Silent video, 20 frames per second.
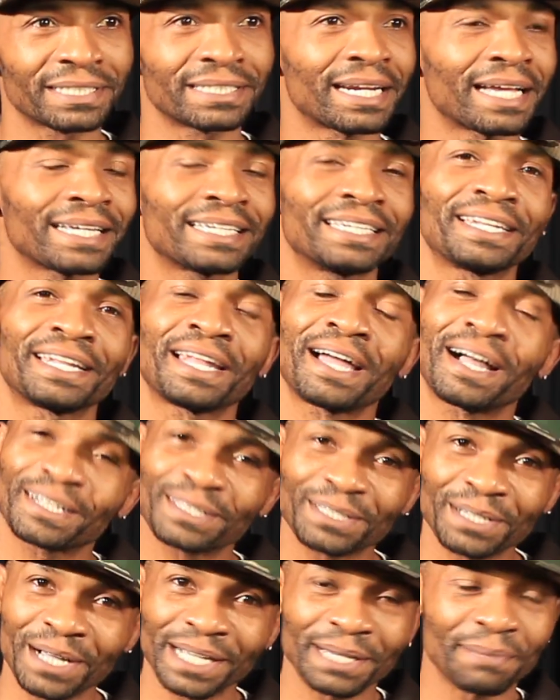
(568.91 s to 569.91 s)
And then I get
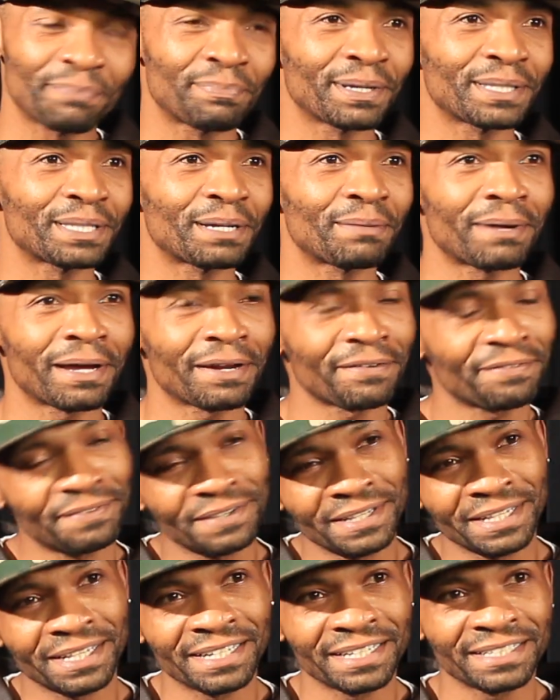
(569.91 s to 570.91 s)
locked up. I get picked up by the
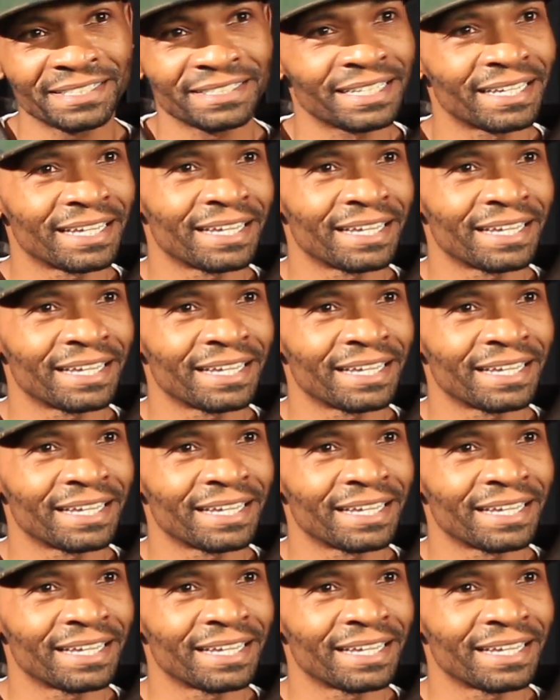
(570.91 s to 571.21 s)
feds.